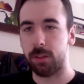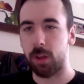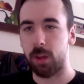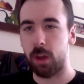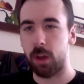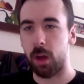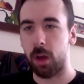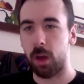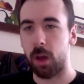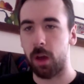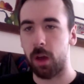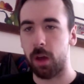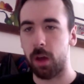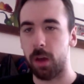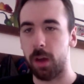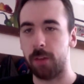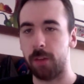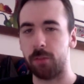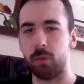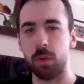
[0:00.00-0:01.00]
uh,
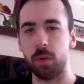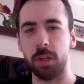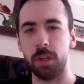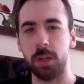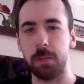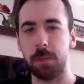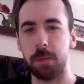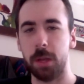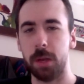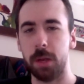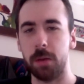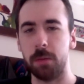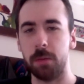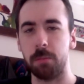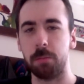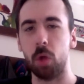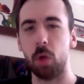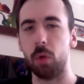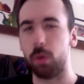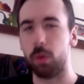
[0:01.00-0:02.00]
have really been
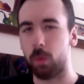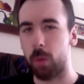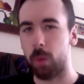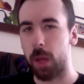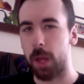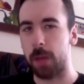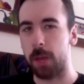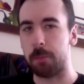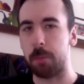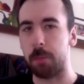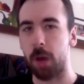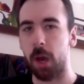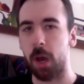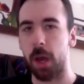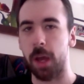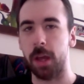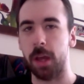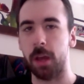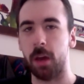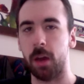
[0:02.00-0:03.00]
blown away
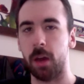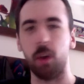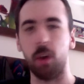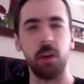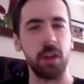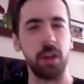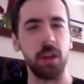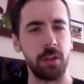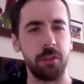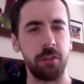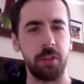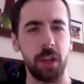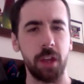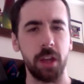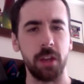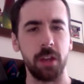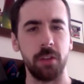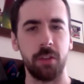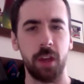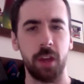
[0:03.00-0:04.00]
by our
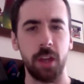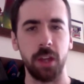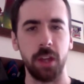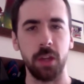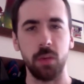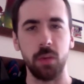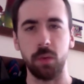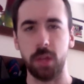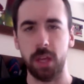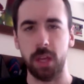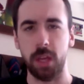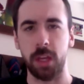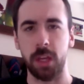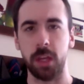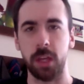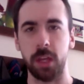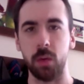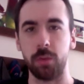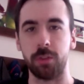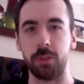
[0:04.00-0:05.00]
innovative and
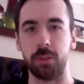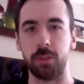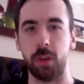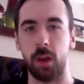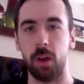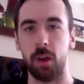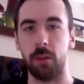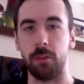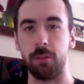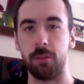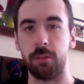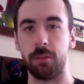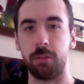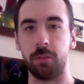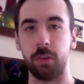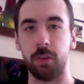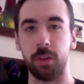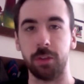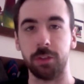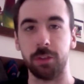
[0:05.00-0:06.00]
unique use of
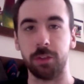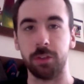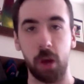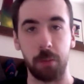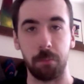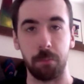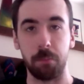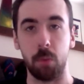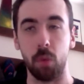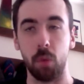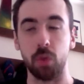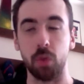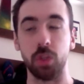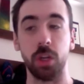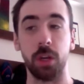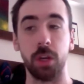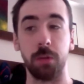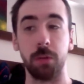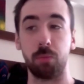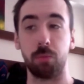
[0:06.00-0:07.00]

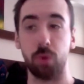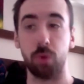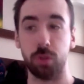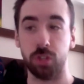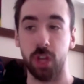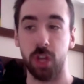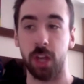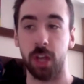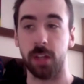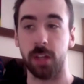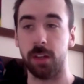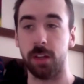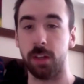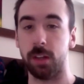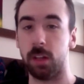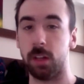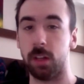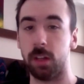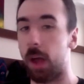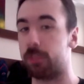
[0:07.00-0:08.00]
stop-motion
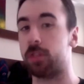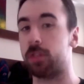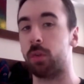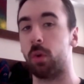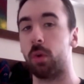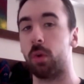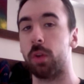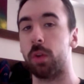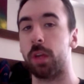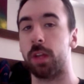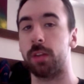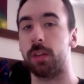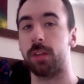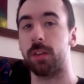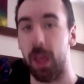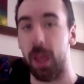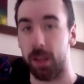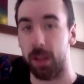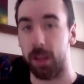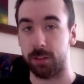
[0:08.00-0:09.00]
projected live-scrolling
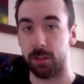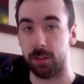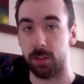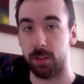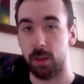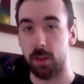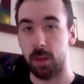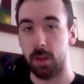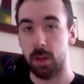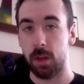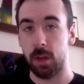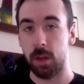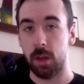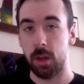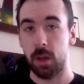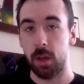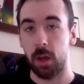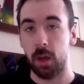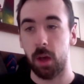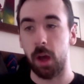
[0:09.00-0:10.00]
text.
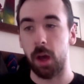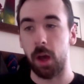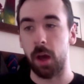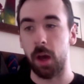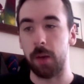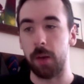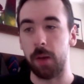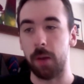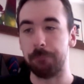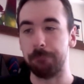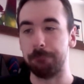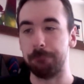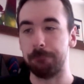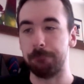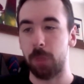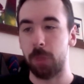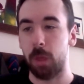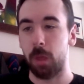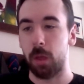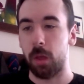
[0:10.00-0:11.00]
Um,
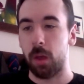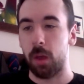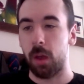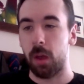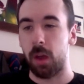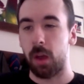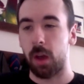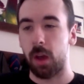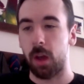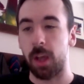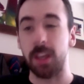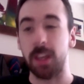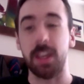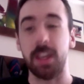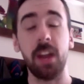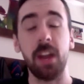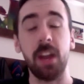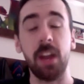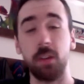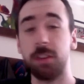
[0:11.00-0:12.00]
I
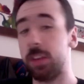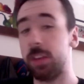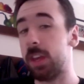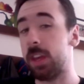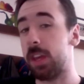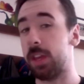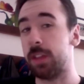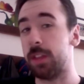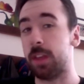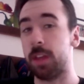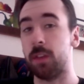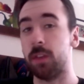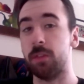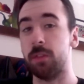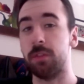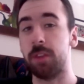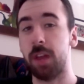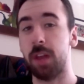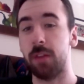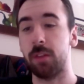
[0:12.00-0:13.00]
guarantee that
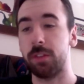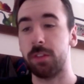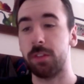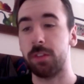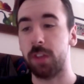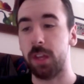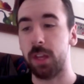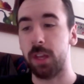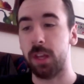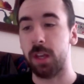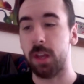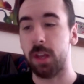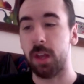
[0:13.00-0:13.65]
you've never seen